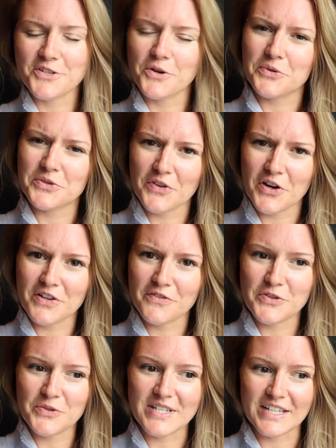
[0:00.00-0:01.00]
so it was very
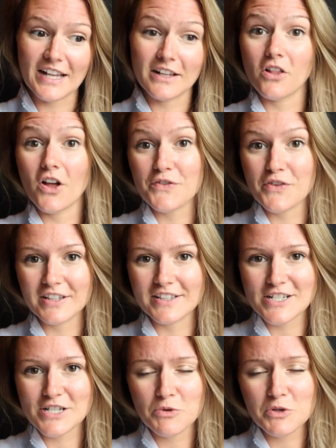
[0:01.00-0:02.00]
confusing, and a lot of
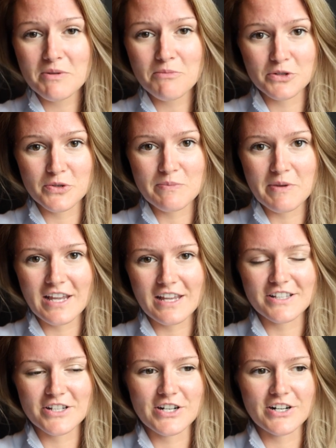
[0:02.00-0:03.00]
English. Most people do speak
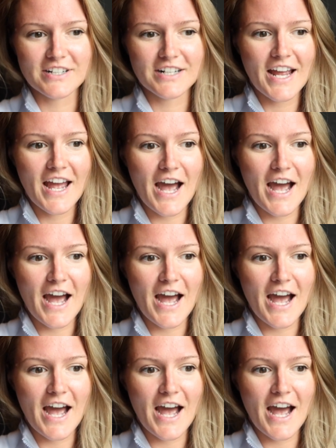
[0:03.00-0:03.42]
English here.